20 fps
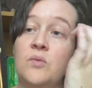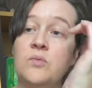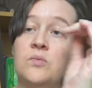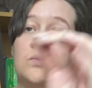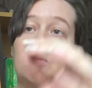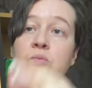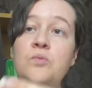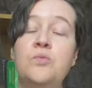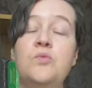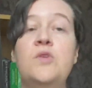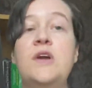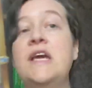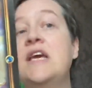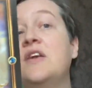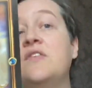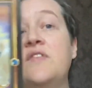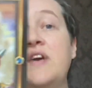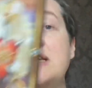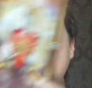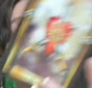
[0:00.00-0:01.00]

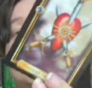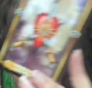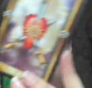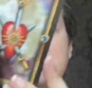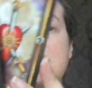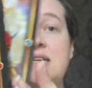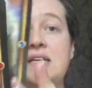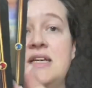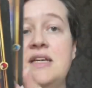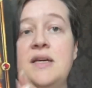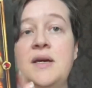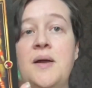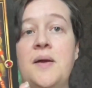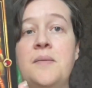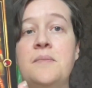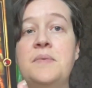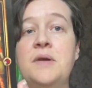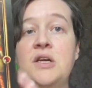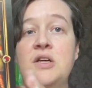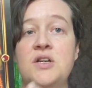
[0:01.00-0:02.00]
reinvested in it
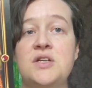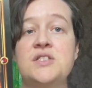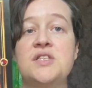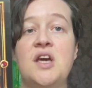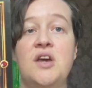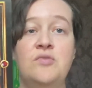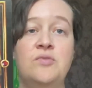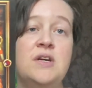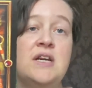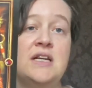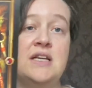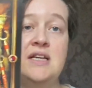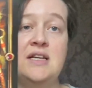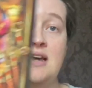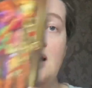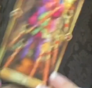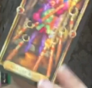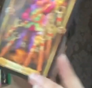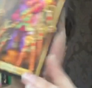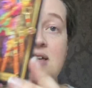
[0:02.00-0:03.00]
because I really
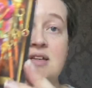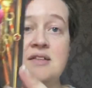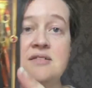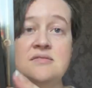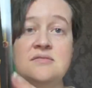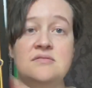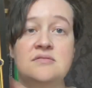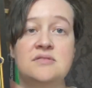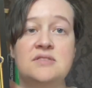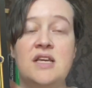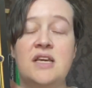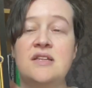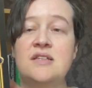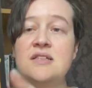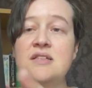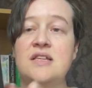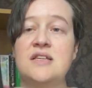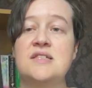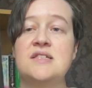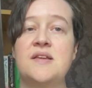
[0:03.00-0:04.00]
like it.
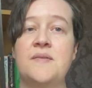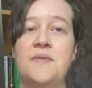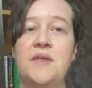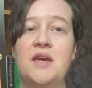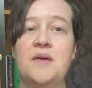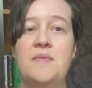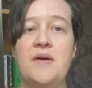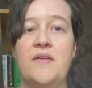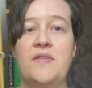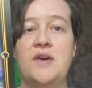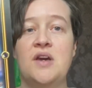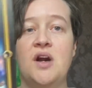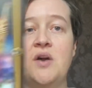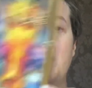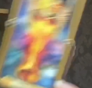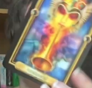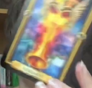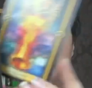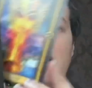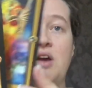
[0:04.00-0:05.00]
There's something about the
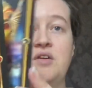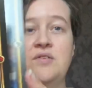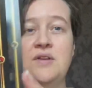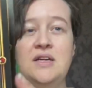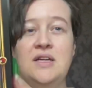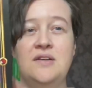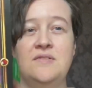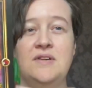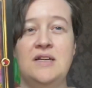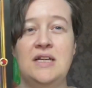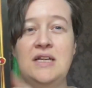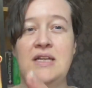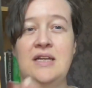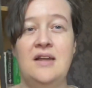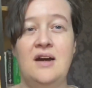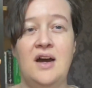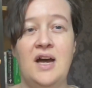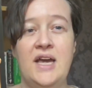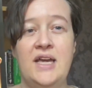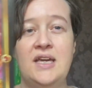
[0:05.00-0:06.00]
artwork that I really, really
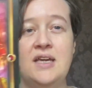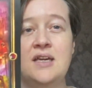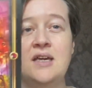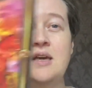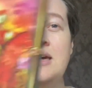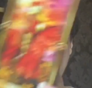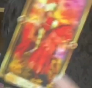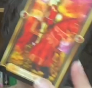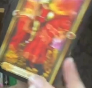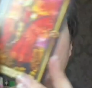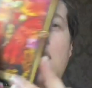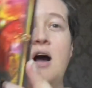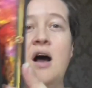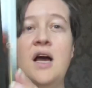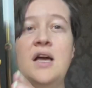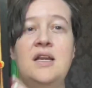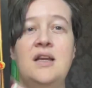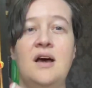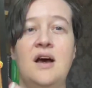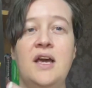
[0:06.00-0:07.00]
like.
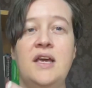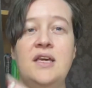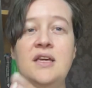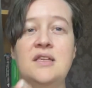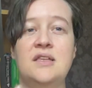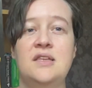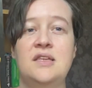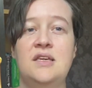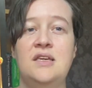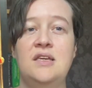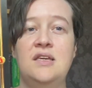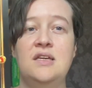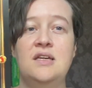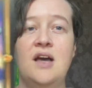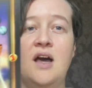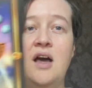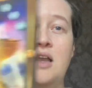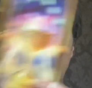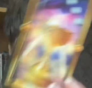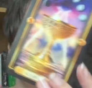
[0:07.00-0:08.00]
I like the
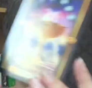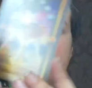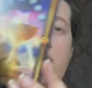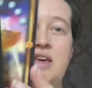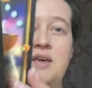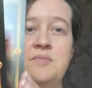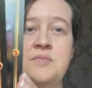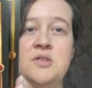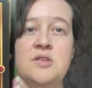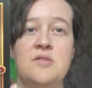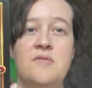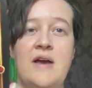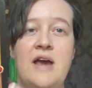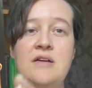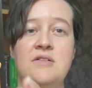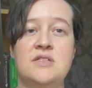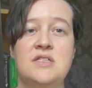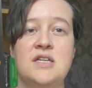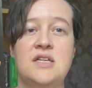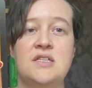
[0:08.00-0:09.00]
colour theme
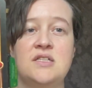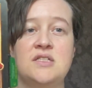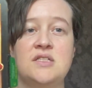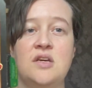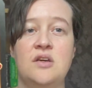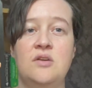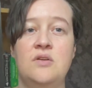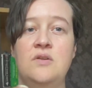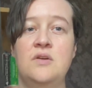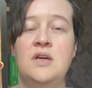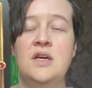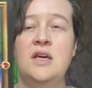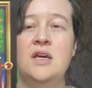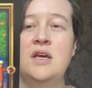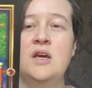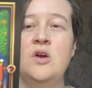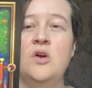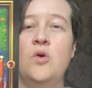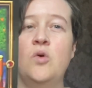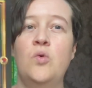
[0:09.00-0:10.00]
throughout it. So
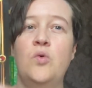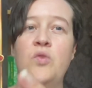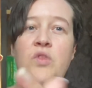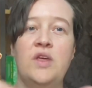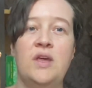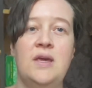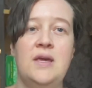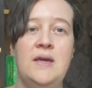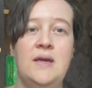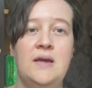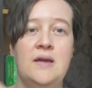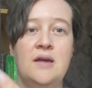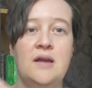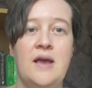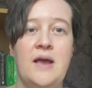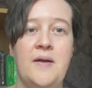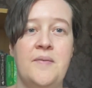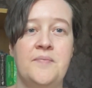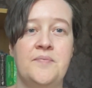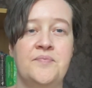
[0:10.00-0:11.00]
all the
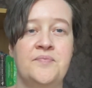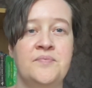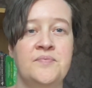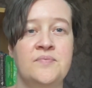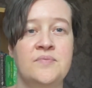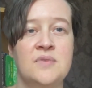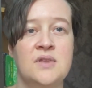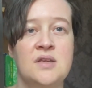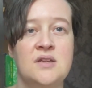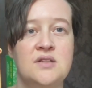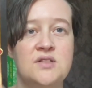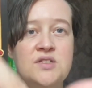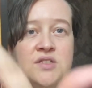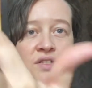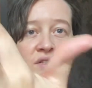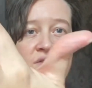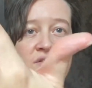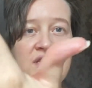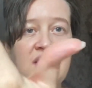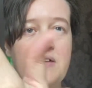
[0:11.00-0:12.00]

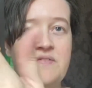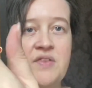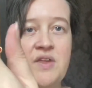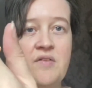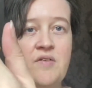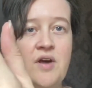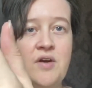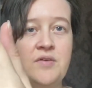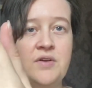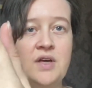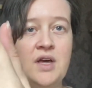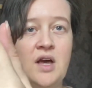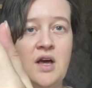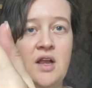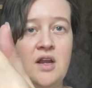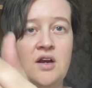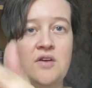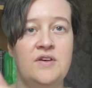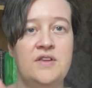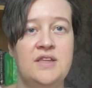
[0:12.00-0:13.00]
suits have their own
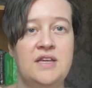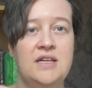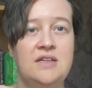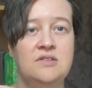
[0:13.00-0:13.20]
colour and their little